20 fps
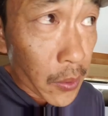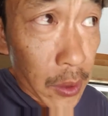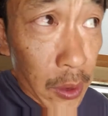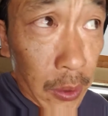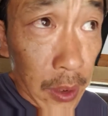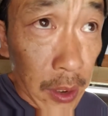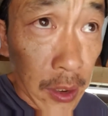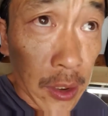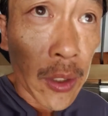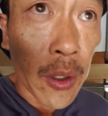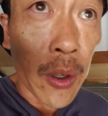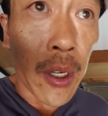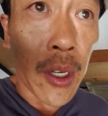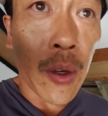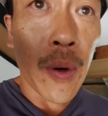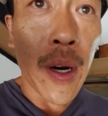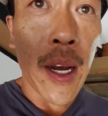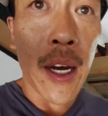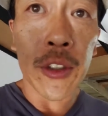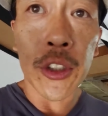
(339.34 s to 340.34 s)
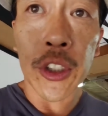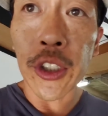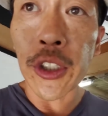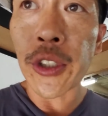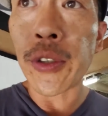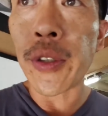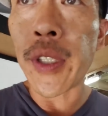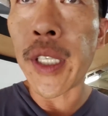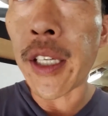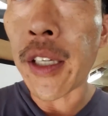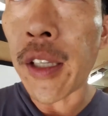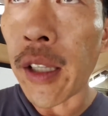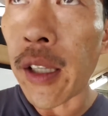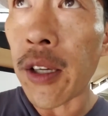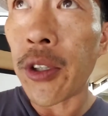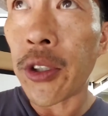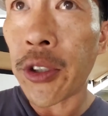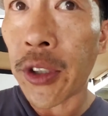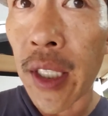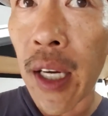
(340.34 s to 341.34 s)
Doing is going around shooting
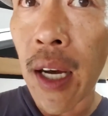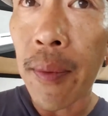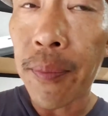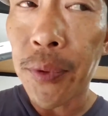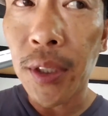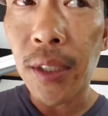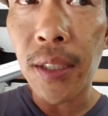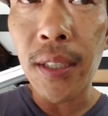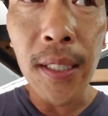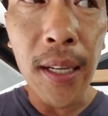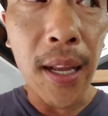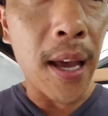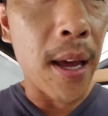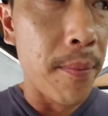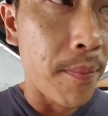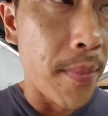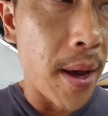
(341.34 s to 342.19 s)
close-ups and